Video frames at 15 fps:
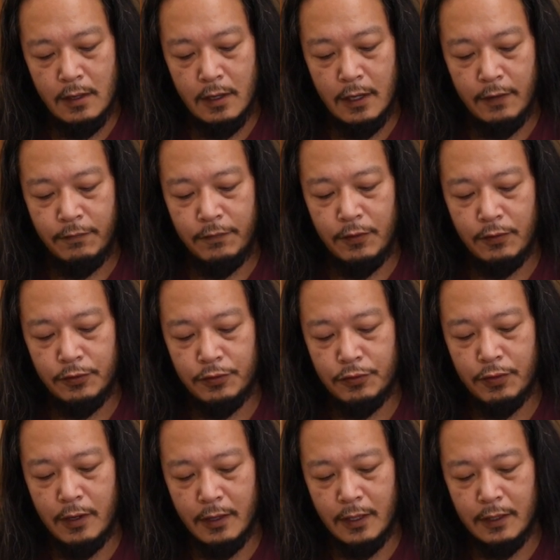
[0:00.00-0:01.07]
if your
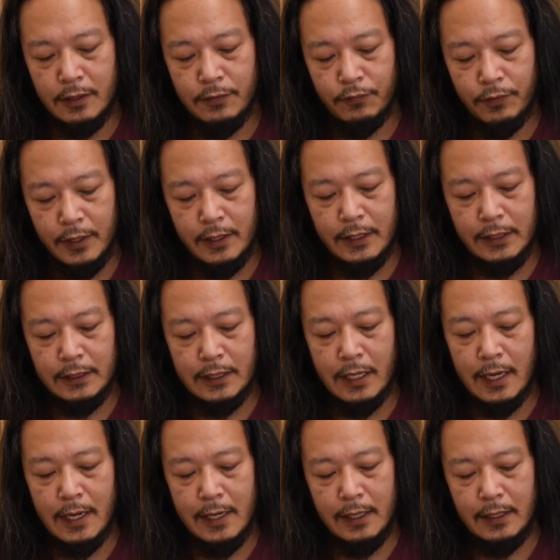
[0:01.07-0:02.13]
truck is really
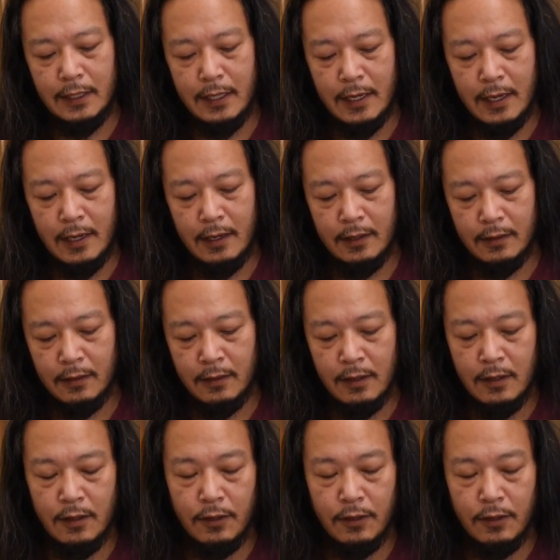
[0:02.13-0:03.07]
tight and